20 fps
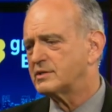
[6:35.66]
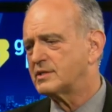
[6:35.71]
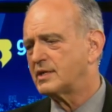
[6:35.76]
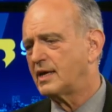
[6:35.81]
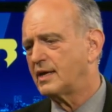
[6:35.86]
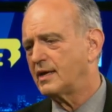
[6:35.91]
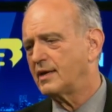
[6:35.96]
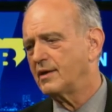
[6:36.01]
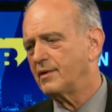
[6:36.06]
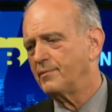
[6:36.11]

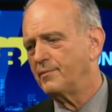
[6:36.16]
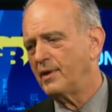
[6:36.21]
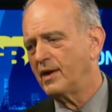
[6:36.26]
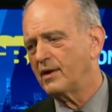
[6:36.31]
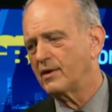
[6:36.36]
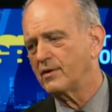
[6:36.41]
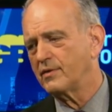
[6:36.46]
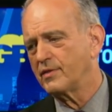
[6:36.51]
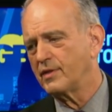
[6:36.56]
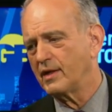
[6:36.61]
say,
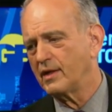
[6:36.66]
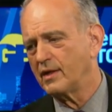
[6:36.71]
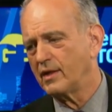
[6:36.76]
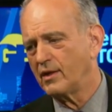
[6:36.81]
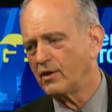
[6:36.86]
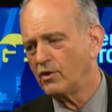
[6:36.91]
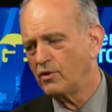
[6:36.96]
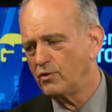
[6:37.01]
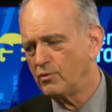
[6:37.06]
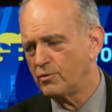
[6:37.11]
Mayor, that
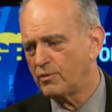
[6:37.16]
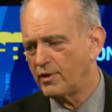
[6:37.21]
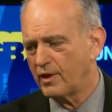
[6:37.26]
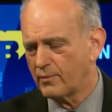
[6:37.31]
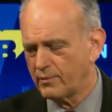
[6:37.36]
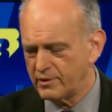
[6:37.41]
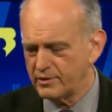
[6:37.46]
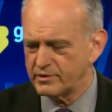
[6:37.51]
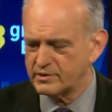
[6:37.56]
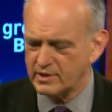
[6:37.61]
you
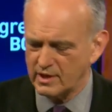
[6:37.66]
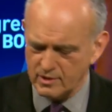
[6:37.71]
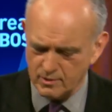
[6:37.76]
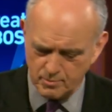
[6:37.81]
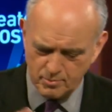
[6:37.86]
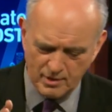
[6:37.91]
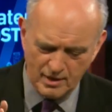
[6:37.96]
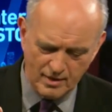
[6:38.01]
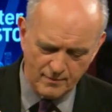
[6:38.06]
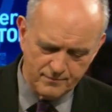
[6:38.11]
think when you say
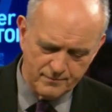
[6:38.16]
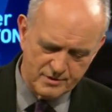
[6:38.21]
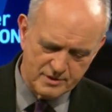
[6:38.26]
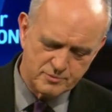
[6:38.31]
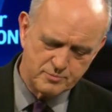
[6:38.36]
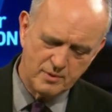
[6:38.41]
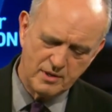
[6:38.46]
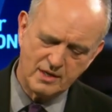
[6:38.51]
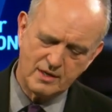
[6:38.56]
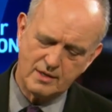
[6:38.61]
the problem
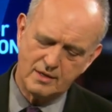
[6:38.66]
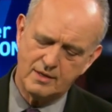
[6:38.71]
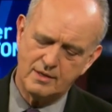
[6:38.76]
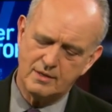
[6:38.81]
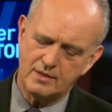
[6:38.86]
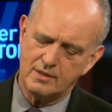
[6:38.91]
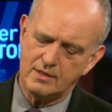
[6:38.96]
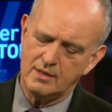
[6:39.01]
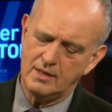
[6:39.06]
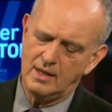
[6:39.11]
is Beacon
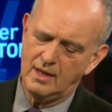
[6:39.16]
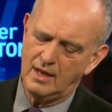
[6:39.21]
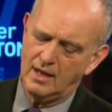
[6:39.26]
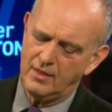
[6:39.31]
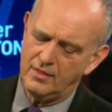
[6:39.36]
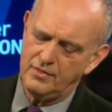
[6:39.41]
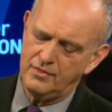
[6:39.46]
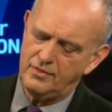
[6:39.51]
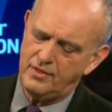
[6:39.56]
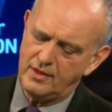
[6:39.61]
Hill,
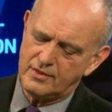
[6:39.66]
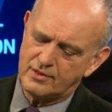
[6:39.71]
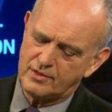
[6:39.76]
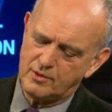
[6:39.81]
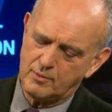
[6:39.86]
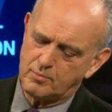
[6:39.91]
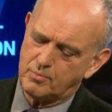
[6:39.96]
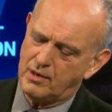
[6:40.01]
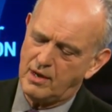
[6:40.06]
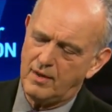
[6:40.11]

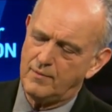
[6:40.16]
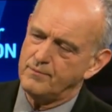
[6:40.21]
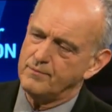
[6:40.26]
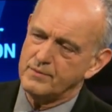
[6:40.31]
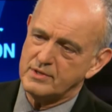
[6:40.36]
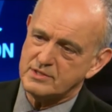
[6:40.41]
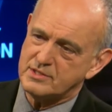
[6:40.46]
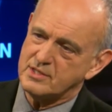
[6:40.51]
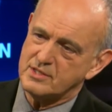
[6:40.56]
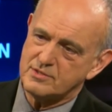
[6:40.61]
that the
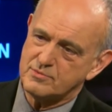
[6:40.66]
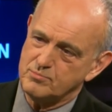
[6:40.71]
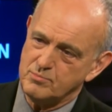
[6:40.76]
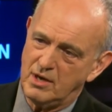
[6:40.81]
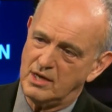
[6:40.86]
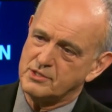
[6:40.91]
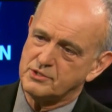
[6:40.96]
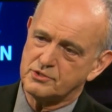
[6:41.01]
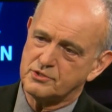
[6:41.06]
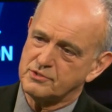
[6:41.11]
problem is as
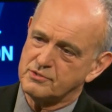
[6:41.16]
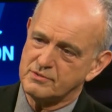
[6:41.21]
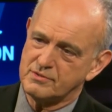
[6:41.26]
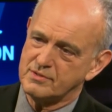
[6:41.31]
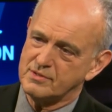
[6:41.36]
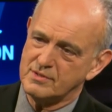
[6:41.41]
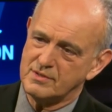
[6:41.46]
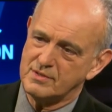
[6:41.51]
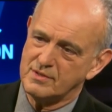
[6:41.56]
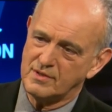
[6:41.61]
much
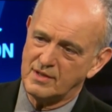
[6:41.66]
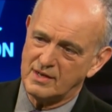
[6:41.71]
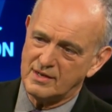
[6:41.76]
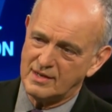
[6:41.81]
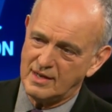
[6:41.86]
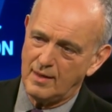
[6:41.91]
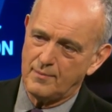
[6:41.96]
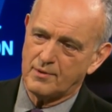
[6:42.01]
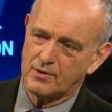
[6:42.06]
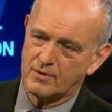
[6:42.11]
the
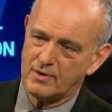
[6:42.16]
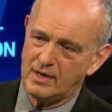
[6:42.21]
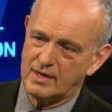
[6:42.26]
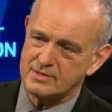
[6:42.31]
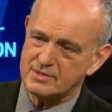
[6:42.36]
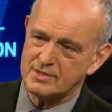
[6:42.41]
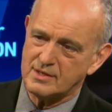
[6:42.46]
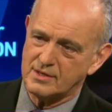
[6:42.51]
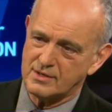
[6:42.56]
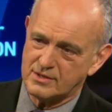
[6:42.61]

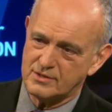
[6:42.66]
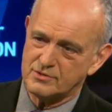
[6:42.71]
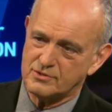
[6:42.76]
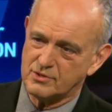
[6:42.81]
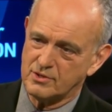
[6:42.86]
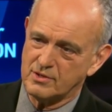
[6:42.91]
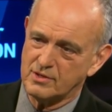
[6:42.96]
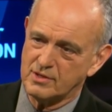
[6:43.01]
Democrats in control